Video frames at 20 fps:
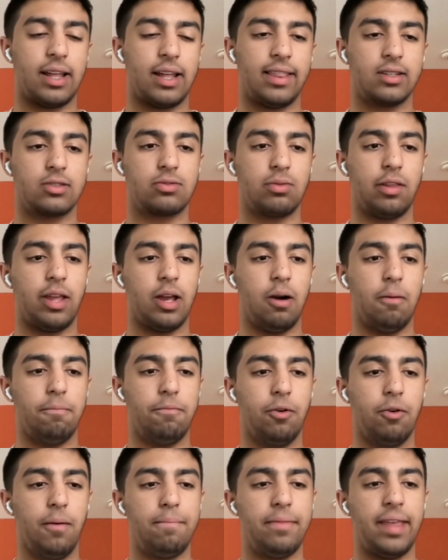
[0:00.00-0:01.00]
I think it's really
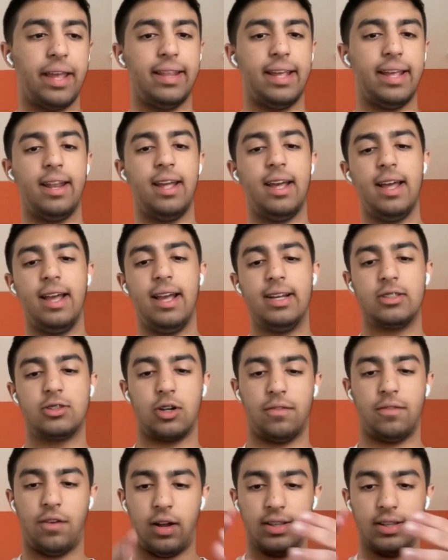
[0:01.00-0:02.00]
helpful. And then
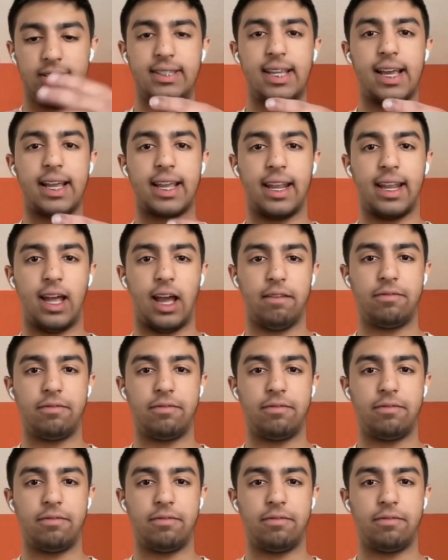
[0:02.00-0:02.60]
sort of on the second,